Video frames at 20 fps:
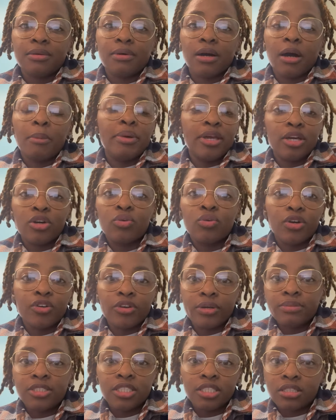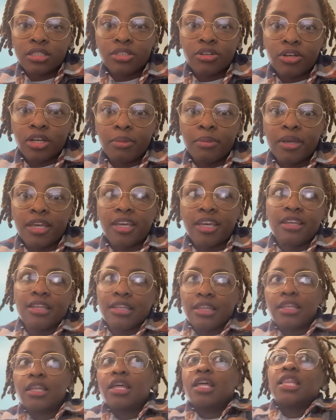a bagel with cream cheese and turkey
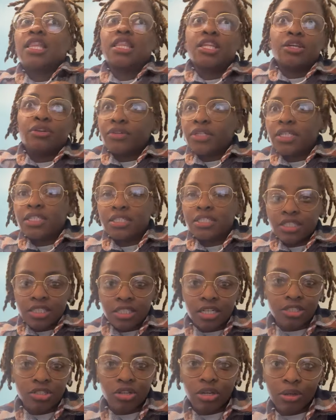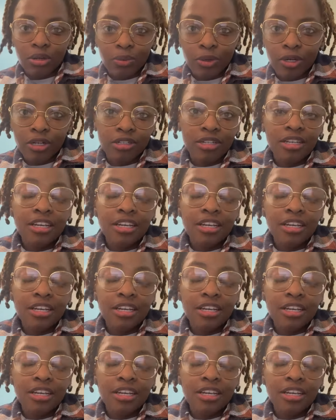bacon, literally since I started work.